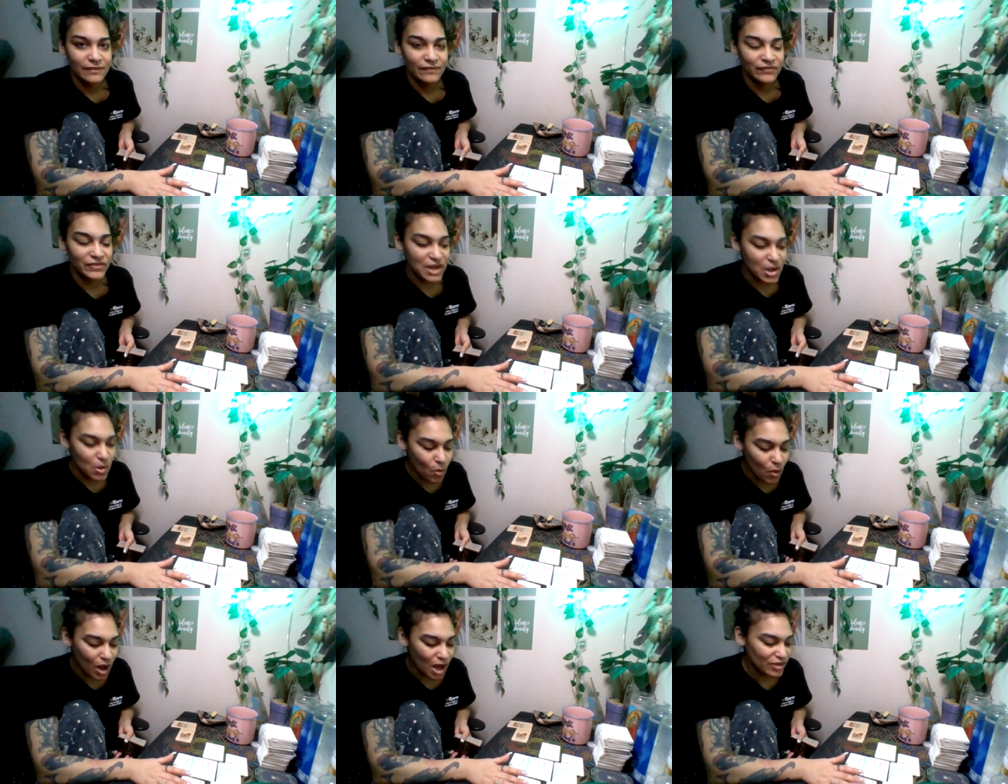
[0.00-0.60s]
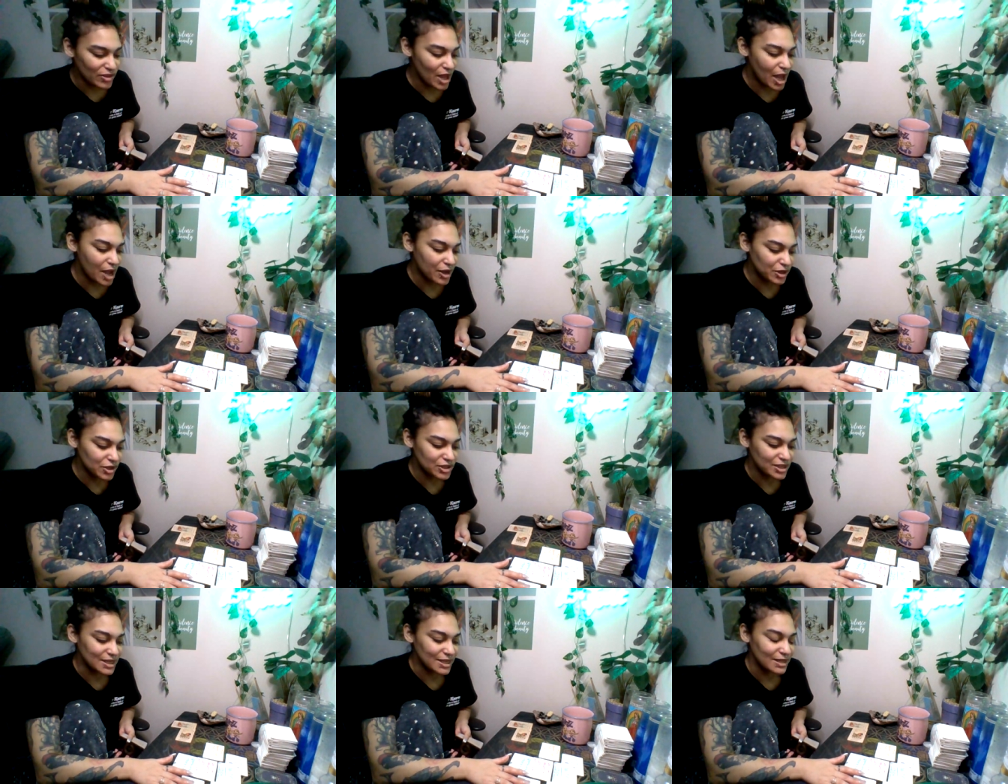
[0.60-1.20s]
They want that
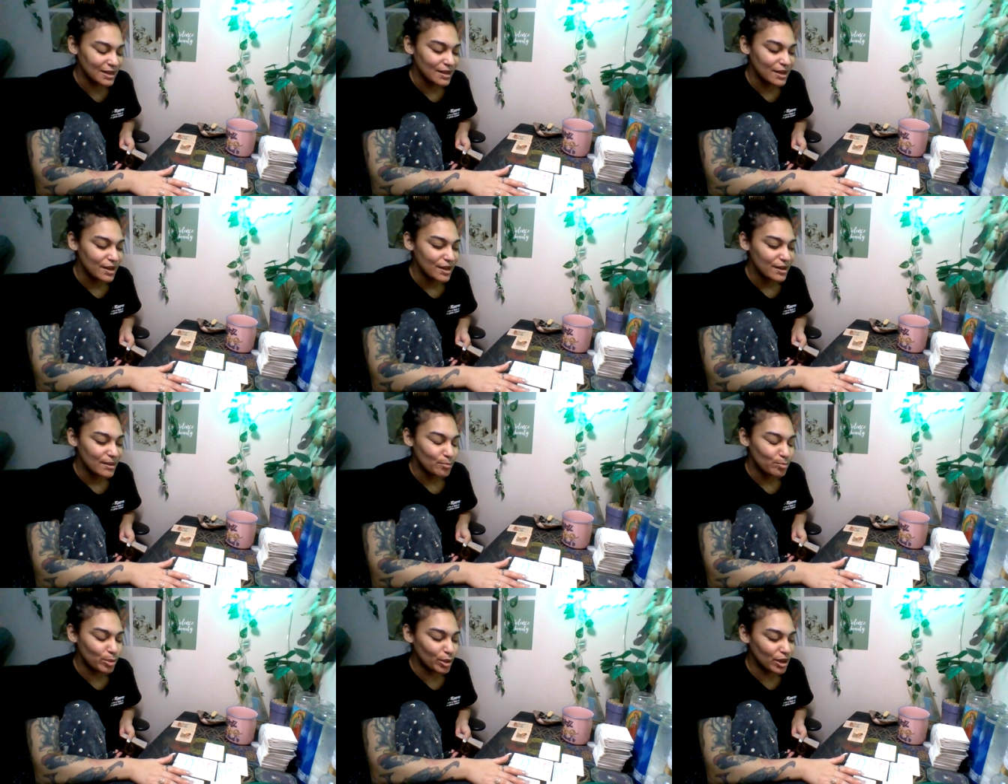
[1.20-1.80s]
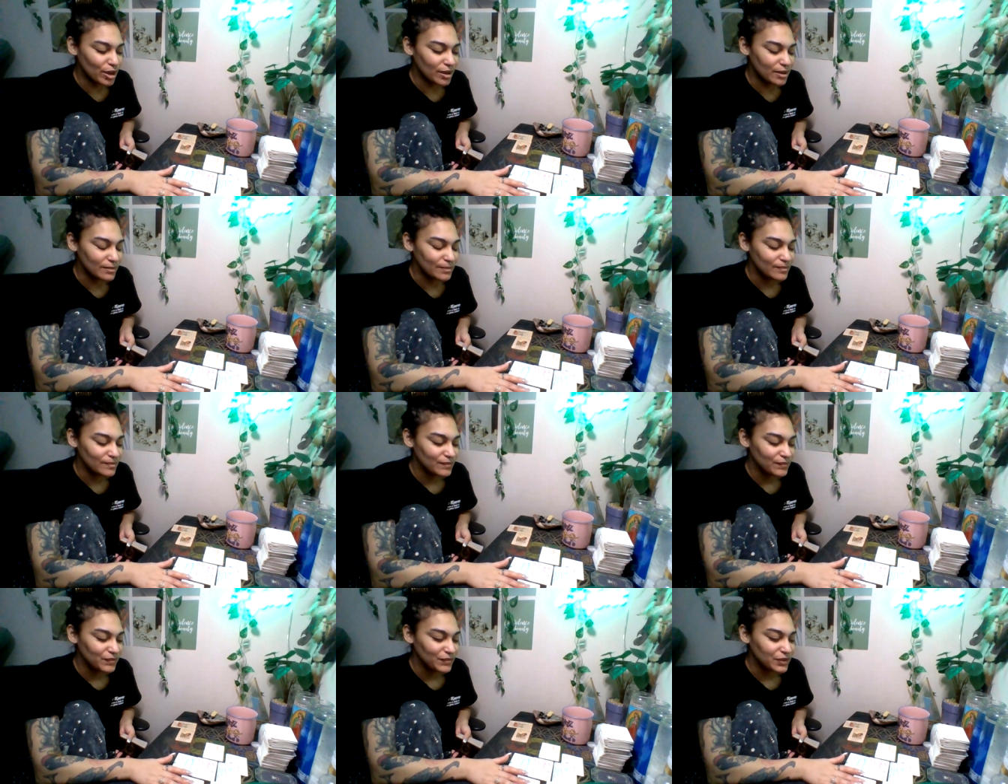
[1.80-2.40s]
energy, but
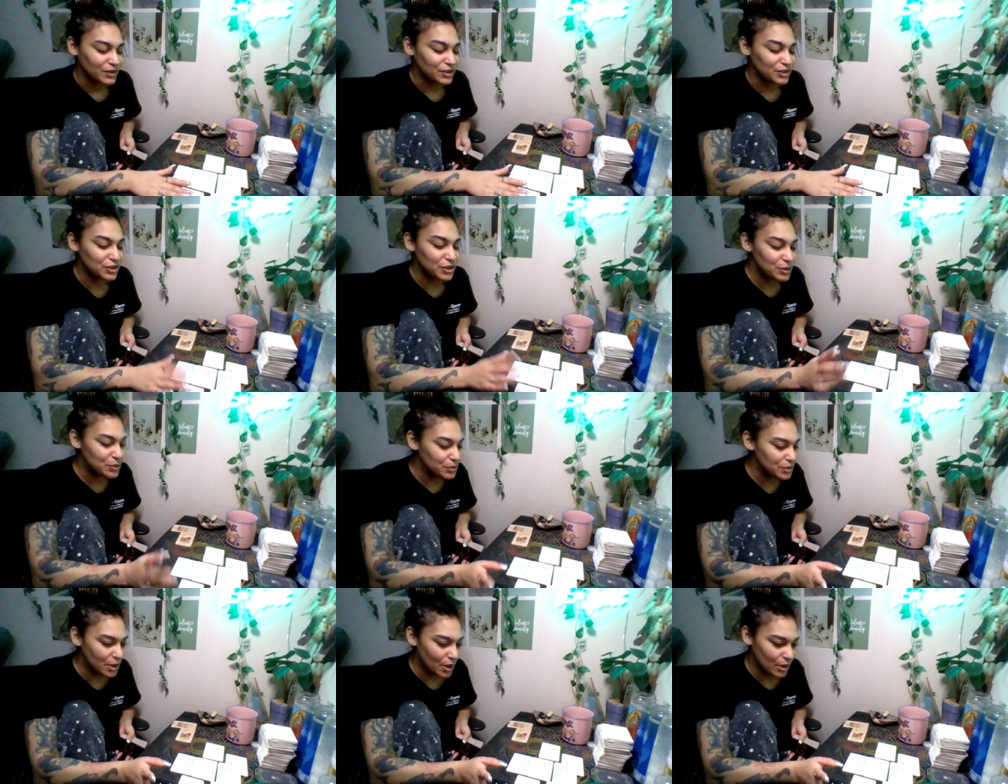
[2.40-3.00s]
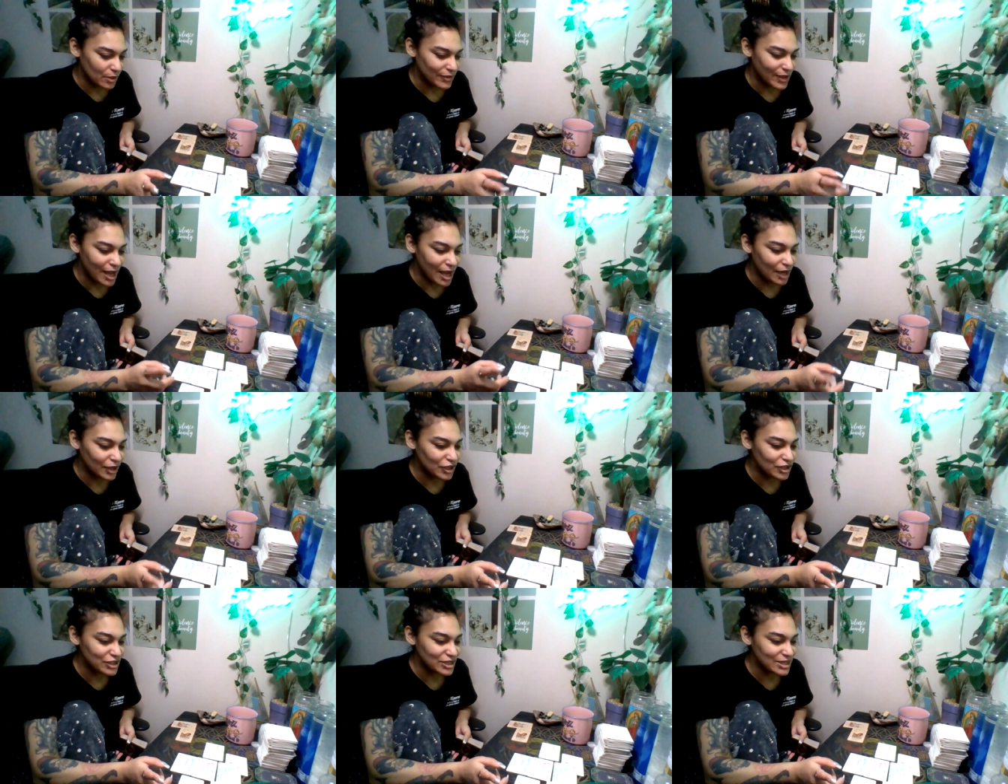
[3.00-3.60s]
that
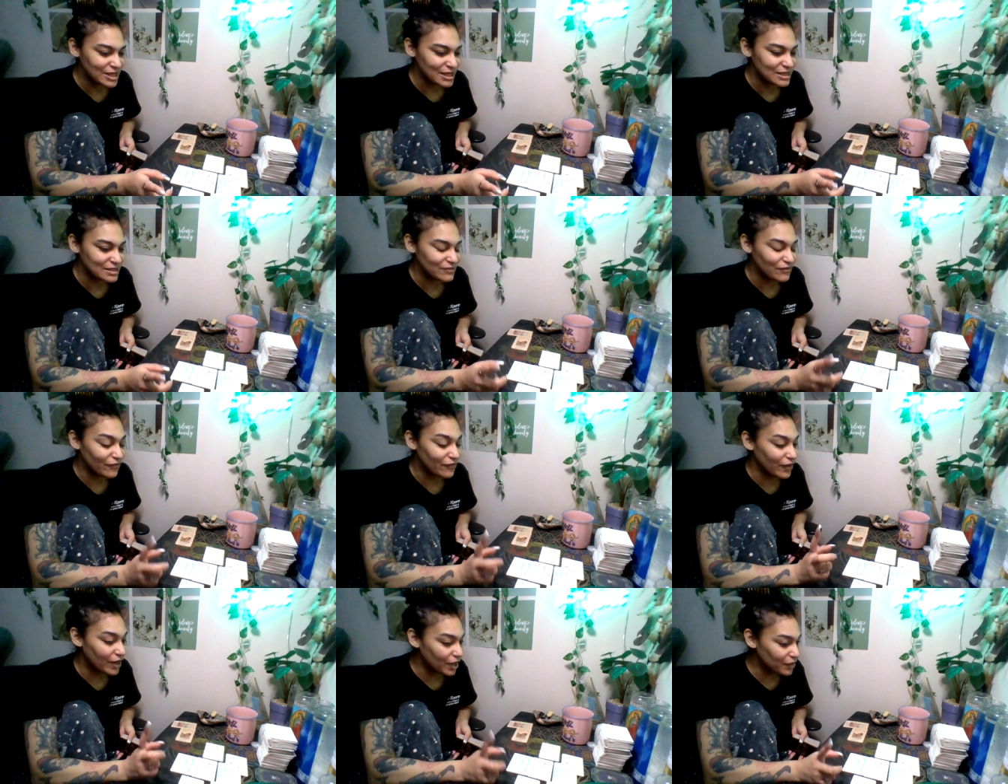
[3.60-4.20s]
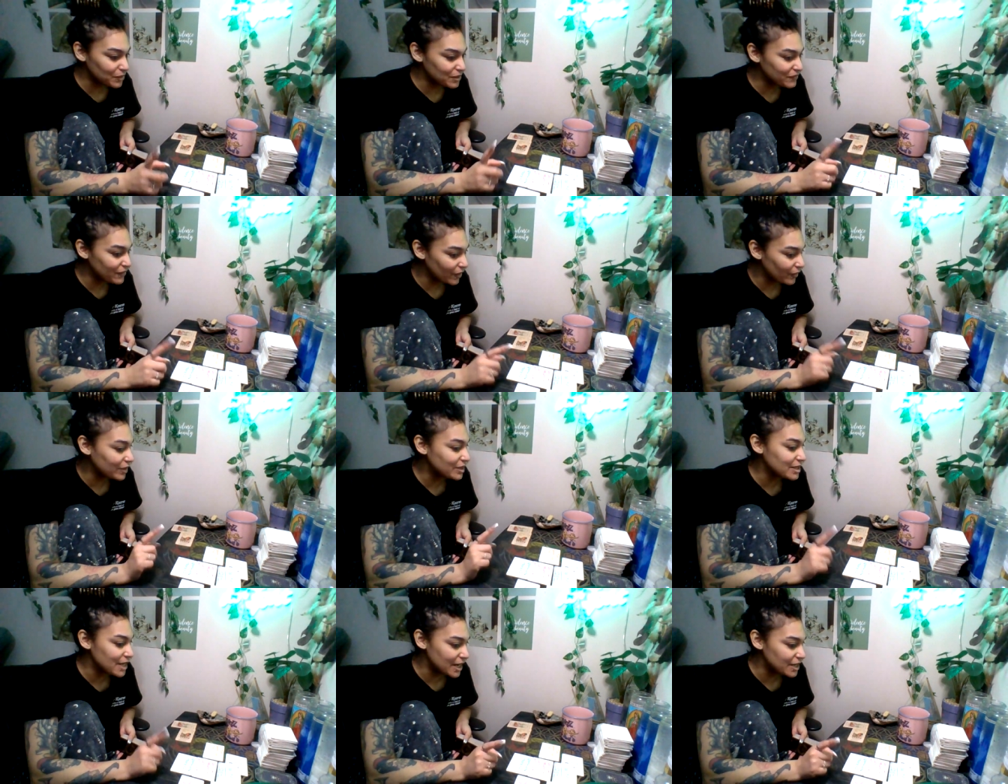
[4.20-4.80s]
energy is very,
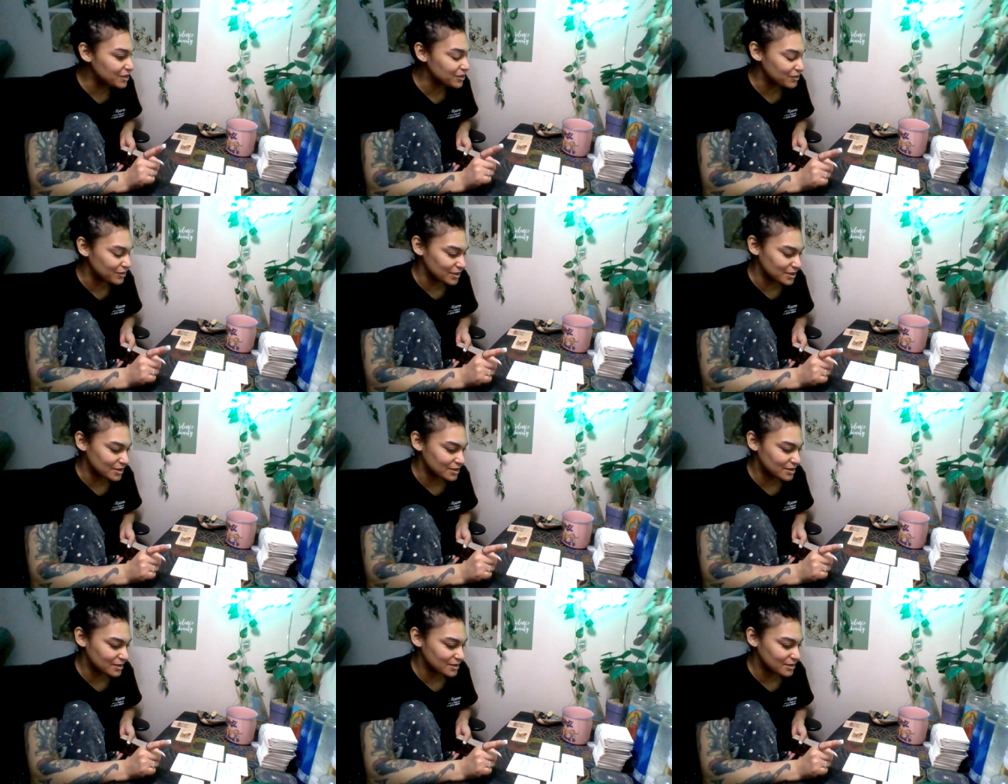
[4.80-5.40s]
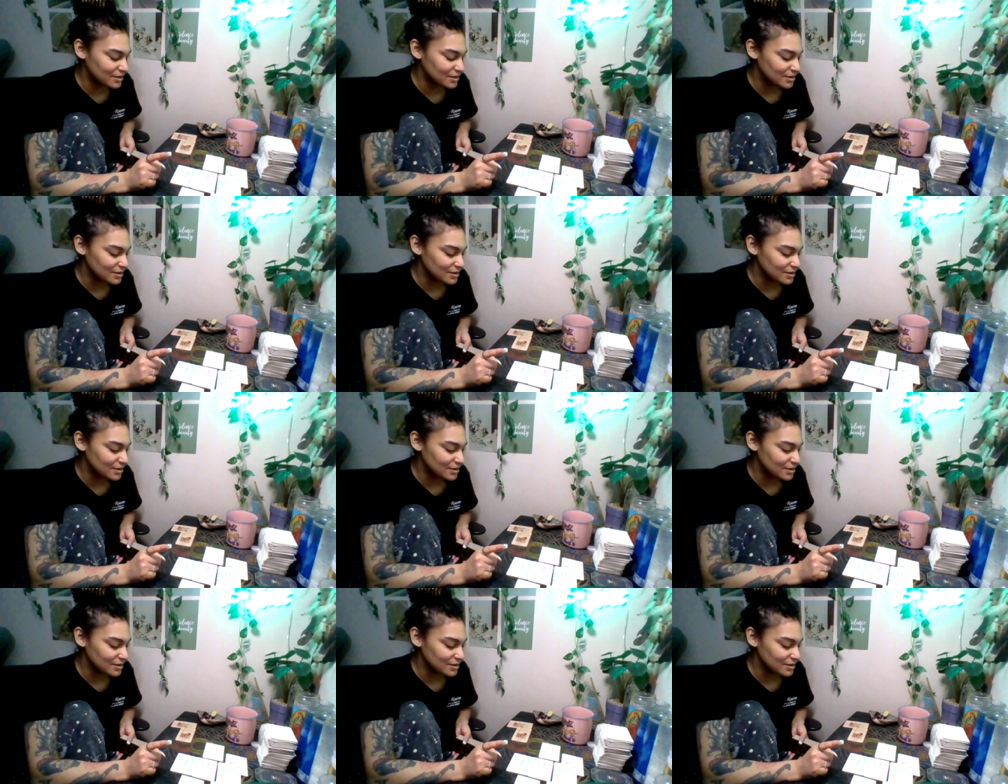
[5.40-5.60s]
very dangerous.